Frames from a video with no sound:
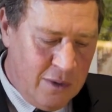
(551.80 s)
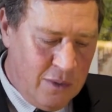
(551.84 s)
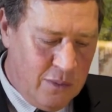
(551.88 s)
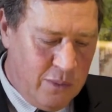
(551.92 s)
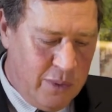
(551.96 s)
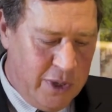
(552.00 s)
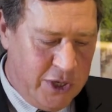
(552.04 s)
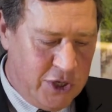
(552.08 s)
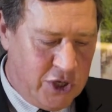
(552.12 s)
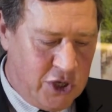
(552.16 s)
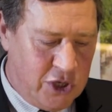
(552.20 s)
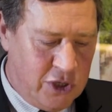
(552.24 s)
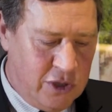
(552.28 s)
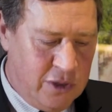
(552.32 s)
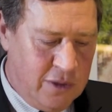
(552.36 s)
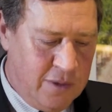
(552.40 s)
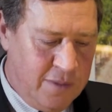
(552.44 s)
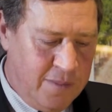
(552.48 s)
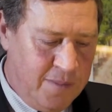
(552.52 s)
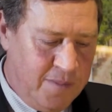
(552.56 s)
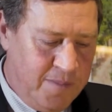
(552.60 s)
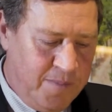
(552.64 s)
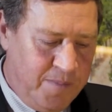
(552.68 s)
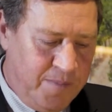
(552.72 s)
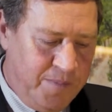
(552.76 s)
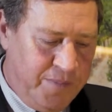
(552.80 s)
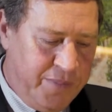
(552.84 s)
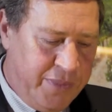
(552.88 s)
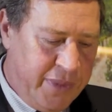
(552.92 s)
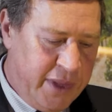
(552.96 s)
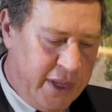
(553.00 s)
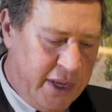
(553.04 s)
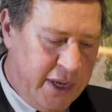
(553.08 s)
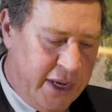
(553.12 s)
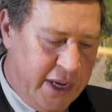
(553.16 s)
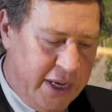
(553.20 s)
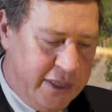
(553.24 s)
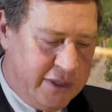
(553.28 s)
which
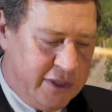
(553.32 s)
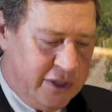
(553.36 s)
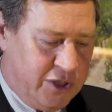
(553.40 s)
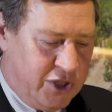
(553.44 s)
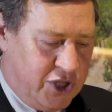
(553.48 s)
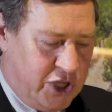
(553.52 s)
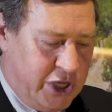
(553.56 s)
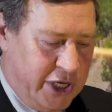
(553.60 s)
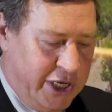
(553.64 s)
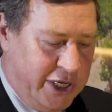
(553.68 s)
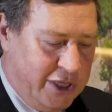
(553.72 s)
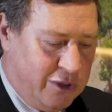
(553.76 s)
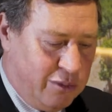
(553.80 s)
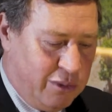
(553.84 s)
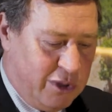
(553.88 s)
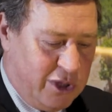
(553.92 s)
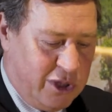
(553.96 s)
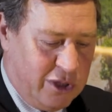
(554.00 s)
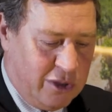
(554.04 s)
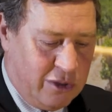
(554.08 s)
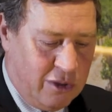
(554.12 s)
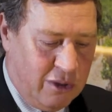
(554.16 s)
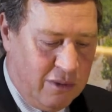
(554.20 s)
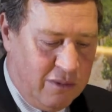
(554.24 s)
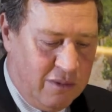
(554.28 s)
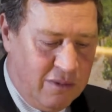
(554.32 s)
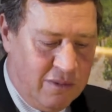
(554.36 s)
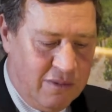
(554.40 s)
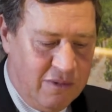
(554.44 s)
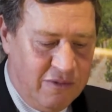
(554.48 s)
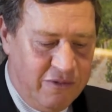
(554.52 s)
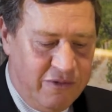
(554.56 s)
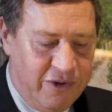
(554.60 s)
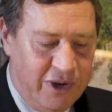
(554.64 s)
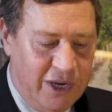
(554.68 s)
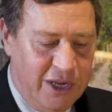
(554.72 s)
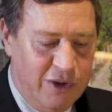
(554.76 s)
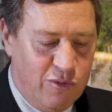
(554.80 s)
is a cheese which has got
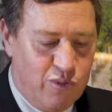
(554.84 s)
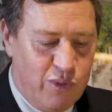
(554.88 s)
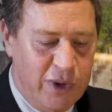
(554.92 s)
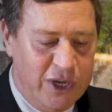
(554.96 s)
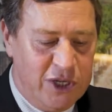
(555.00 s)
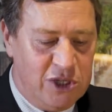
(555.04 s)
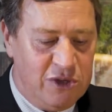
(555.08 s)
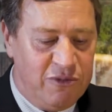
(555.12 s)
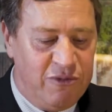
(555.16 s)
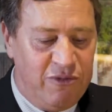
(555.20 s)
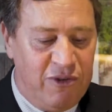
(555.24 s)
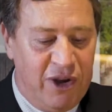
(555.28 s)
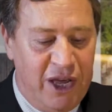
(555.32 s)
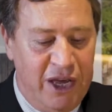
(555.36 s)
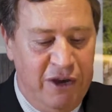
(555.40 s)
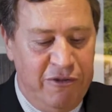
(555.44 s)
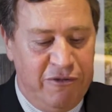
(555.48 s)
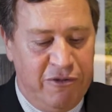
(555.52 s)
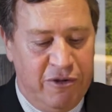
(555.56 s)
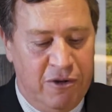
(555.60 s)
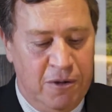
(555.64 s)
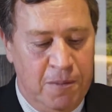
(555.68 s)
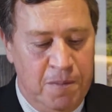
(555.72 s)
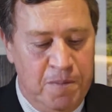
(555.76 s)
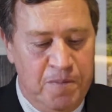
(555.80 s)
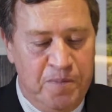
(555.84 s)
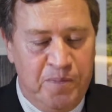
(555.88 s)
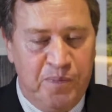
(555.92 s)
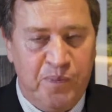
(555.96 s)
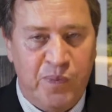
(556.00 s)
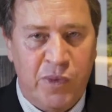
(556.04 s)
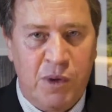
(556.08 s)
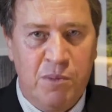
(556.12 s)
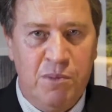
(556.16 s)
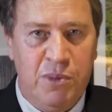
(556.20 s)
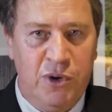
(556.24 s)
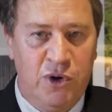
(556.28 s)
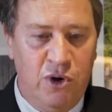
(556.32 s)
fairly rich flavor,
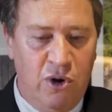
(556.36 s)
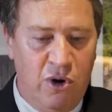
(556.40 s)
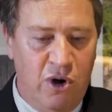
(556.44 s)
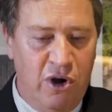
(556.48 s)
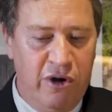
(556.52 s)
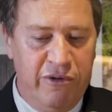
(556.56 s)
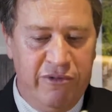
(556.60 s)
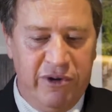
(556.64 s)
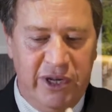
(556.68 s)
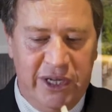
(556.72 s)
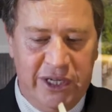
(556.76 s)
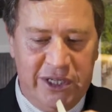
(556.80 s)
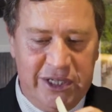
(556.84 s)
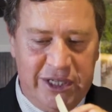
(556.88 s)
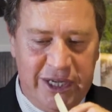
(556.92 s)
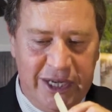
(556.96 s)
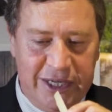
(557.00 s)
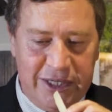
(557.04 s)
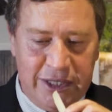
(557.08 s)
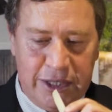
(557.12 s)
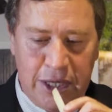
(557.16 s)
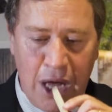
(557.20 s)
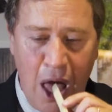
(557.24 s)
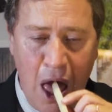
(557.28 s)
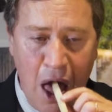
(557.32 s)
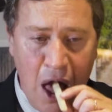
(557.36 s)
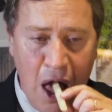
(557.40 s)
but not overly intense.